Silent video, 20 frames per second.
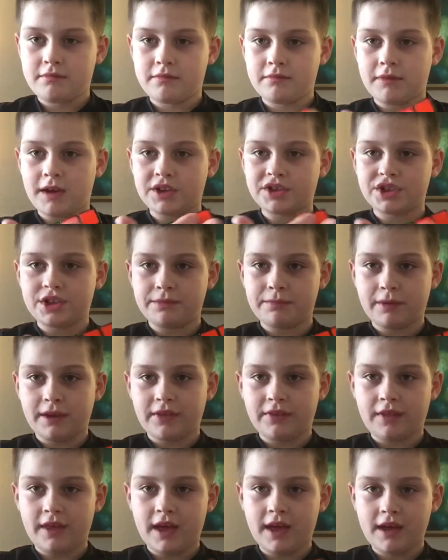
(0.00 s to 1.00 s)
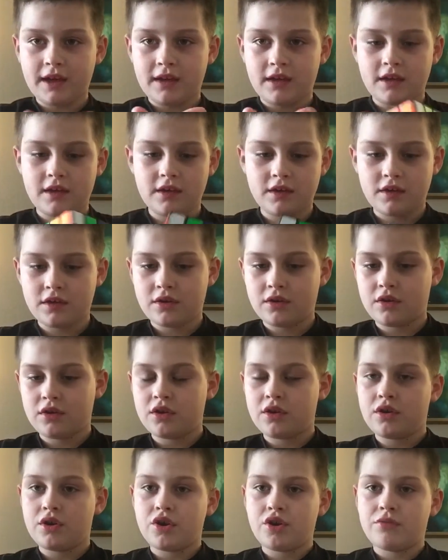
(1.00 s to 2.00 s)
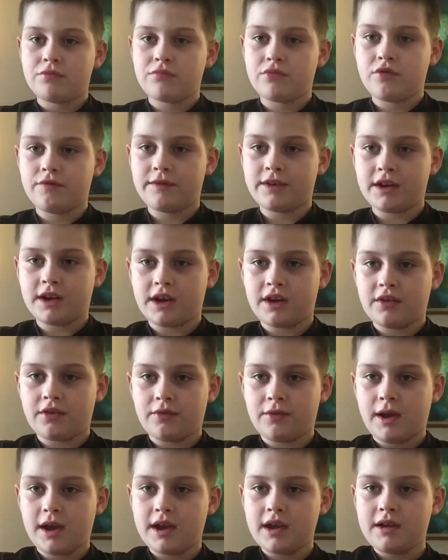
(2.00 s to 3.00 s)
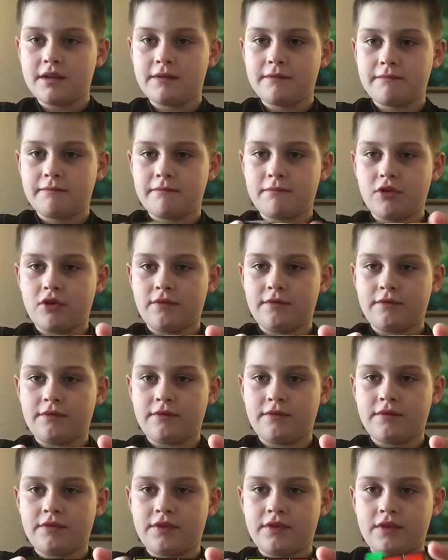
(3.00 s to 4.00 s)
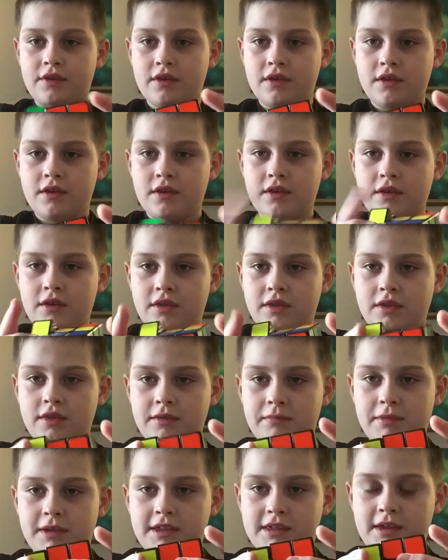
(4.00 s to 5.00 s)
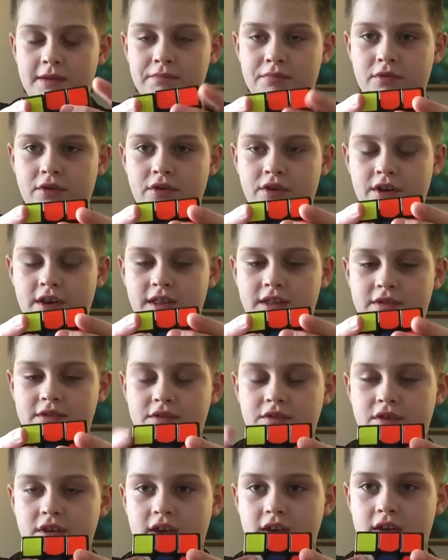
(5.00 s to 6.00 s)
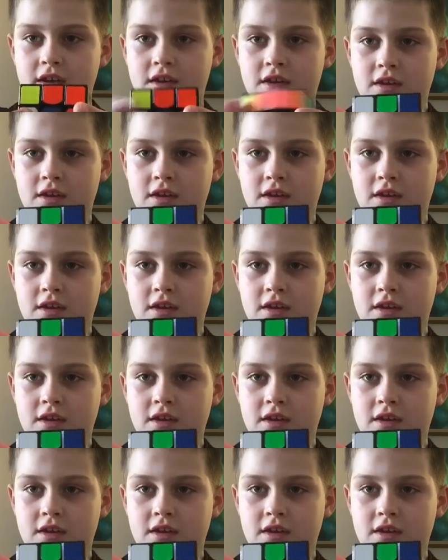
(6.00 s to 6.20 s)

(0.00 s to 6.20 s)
match it up like that, move it out of the way, move the piece up where you're going to insert it,